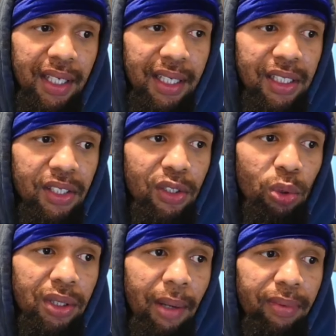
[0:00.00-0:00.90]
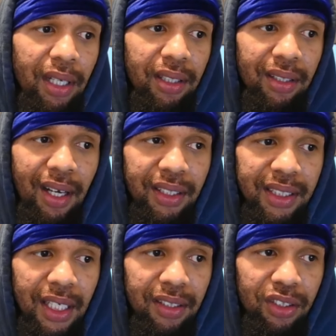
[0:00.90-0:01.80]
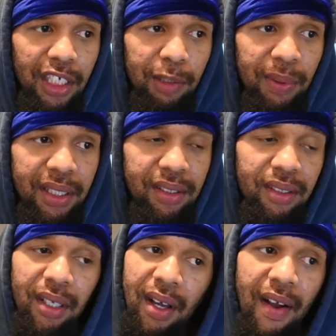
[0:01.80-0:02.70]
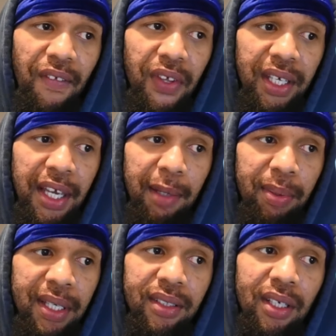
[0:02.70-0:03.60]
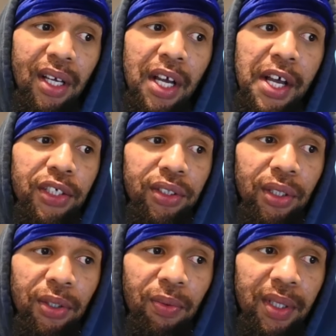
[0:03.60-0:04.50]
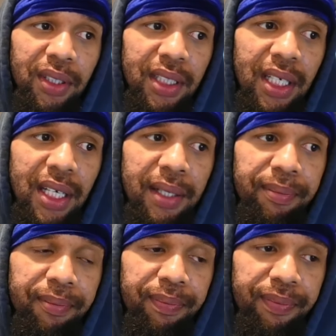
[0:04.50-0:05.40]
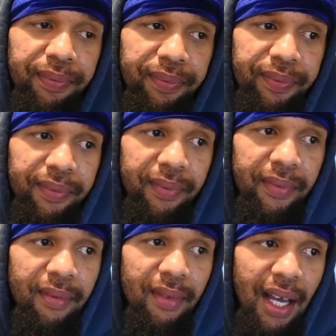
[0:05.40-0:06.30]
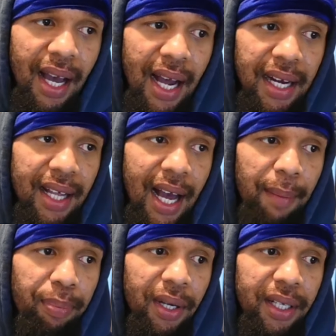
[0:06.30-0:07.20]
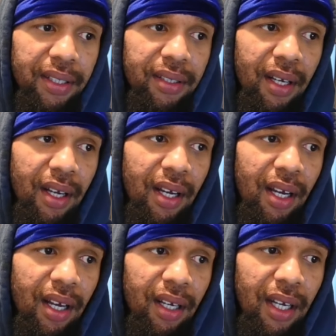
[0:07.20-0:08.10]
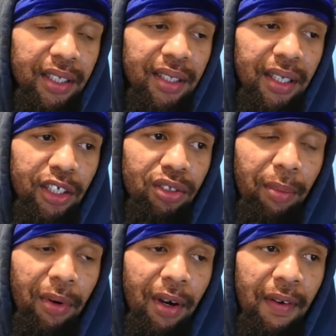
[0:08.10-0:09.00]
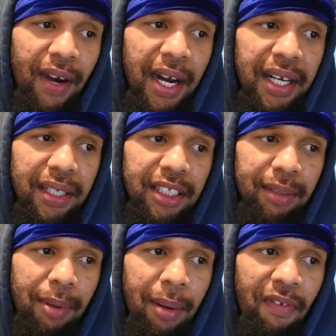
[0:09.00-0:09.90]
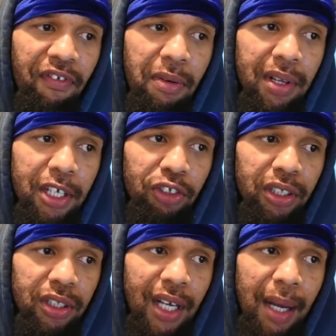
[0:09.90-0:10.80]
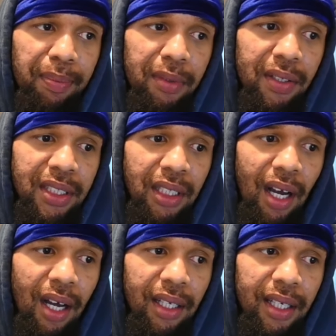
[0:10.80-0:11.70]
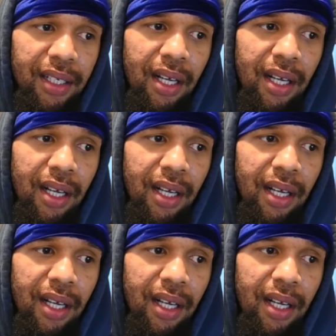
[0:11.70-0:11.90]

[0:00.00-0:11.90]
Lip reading: can do something as long as he has the chess piece, the king piece. So we'll see. And at that point, Gustang and Trauma are fighting. And this is probably my favorite little stretch of the chapter. He says, Holland,